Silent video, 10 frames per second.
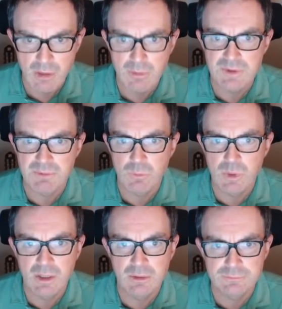Oh,
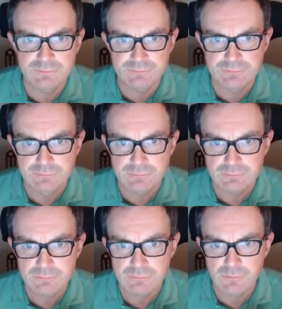well,
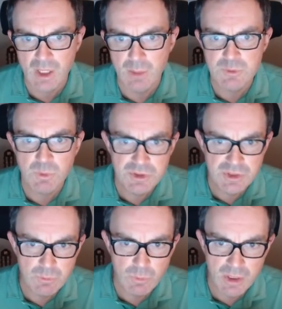I was
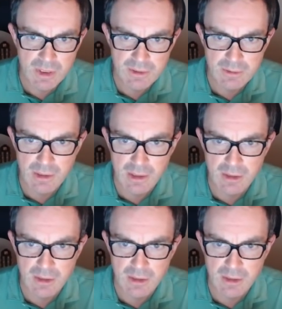wondering why